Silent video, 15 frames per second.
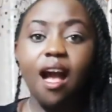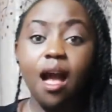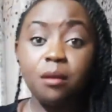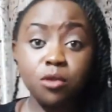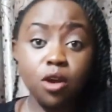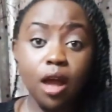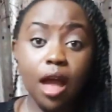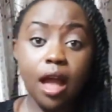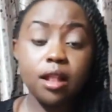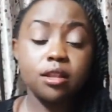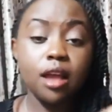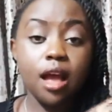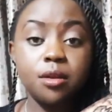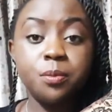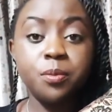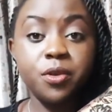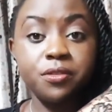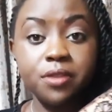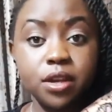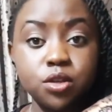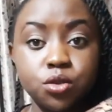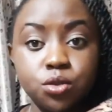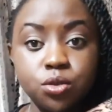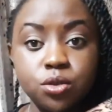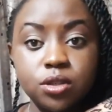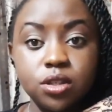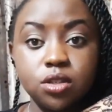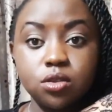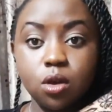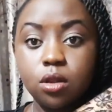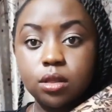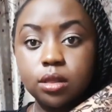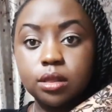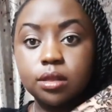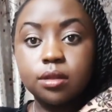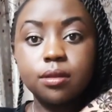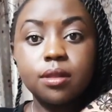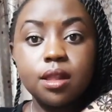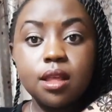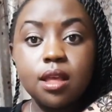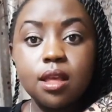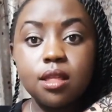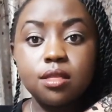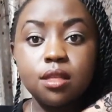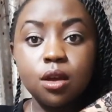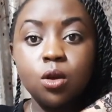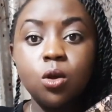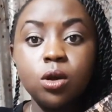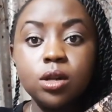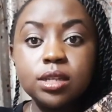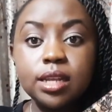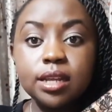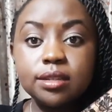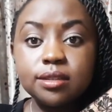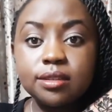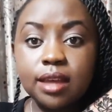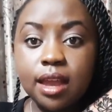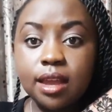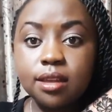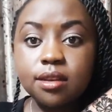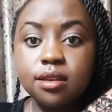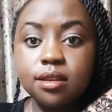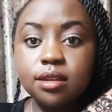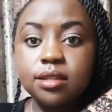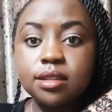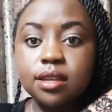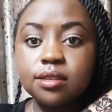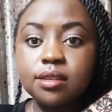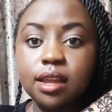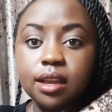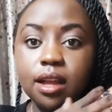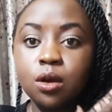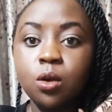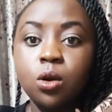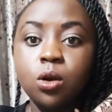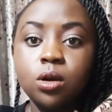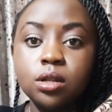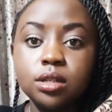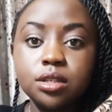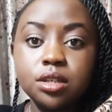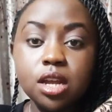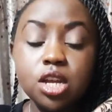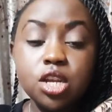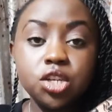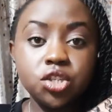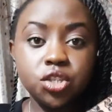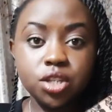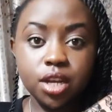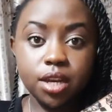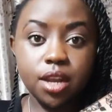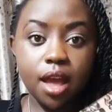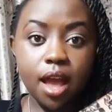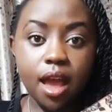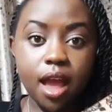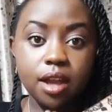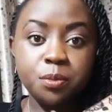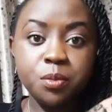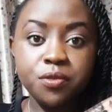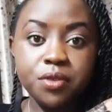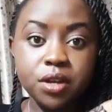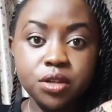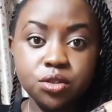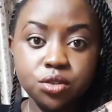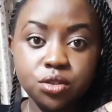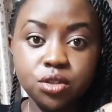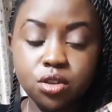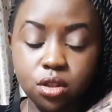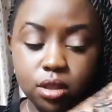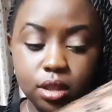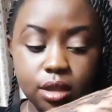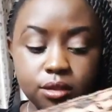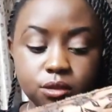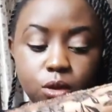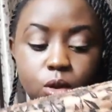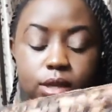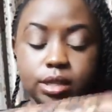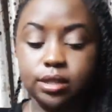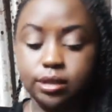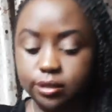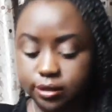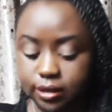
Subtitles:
I'd prefer to use it on the golden side. It has like a gold shade. I'd prefer to use it on this golden